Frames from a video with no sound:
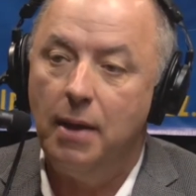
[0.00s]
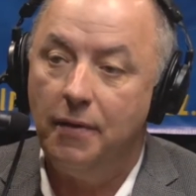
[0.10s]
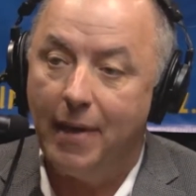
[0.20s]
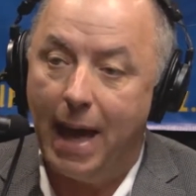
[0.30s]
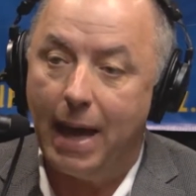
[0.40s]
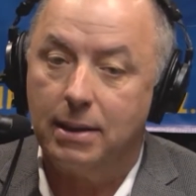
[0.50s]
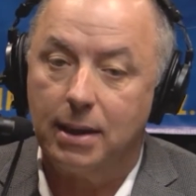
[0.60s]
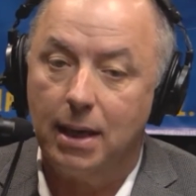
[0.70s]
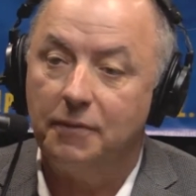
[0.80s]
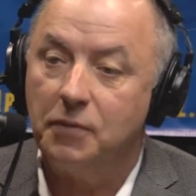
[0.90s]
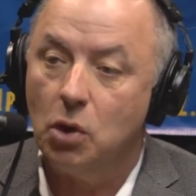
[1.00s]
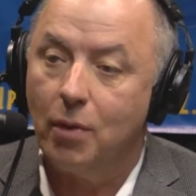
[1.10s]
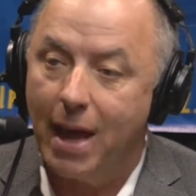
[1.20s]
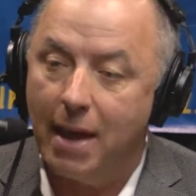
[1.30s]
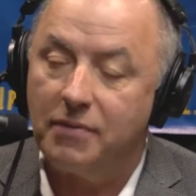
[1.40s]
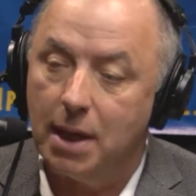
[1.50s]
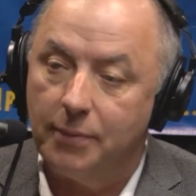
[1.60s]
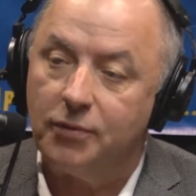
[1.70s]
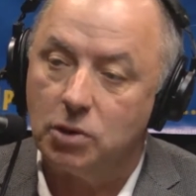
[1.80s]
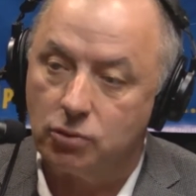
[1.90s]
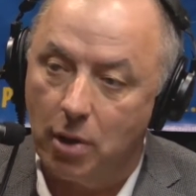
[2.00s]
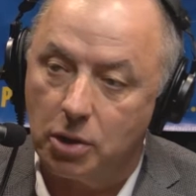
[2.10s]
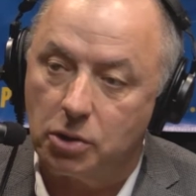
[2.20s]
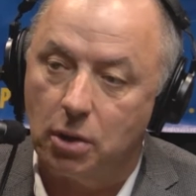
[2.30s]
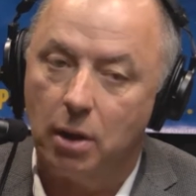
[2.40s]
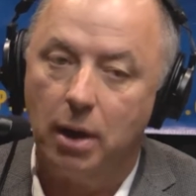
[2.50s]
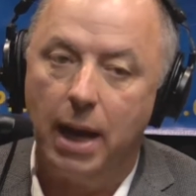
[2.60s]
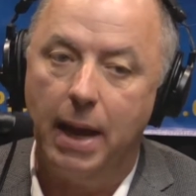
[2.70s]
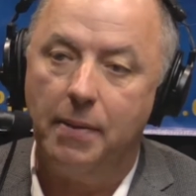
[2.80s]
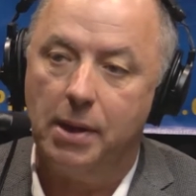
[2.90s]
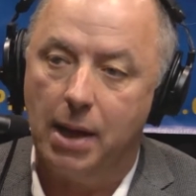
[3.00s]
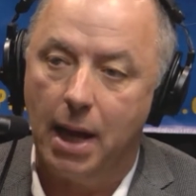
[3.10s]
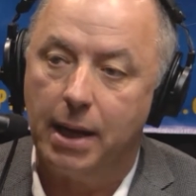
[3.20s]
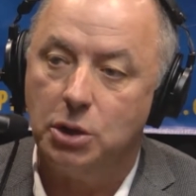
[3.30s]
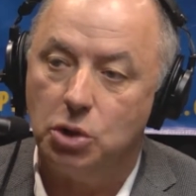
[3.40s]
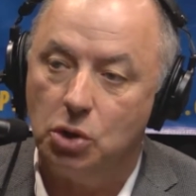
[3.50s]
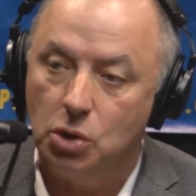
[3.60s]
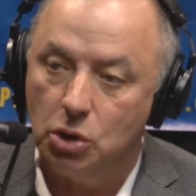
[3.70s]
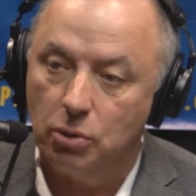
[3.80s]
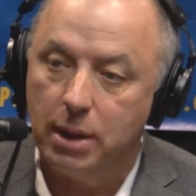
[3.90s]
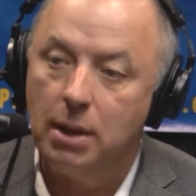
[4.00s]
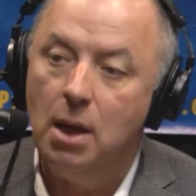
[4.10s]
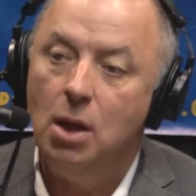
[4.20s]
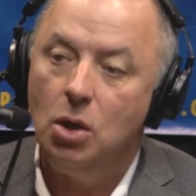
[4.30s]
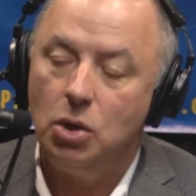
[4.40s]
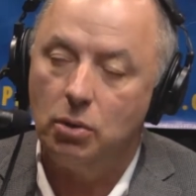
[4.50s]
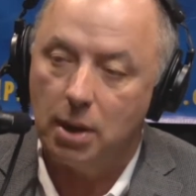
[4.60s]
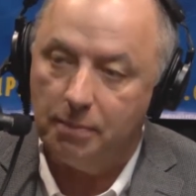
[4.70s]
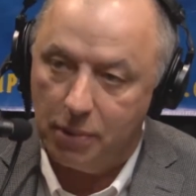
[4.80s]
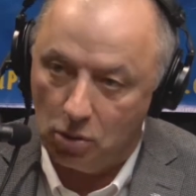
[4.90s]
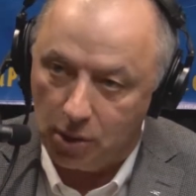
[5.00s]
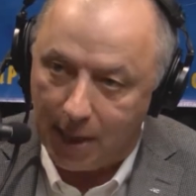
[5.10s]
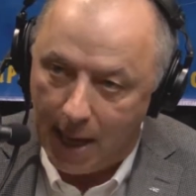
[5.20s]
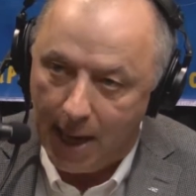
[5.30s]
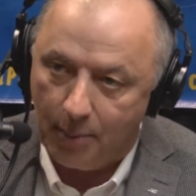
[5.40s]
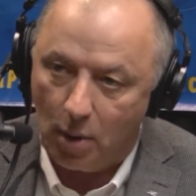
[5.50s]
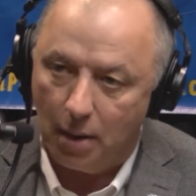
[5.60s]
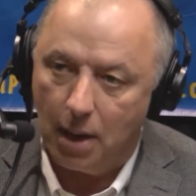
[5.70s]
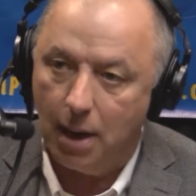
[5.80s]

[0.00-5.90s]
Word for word: that if you have the infrastructure and the knowledge to do it, you can build a camera.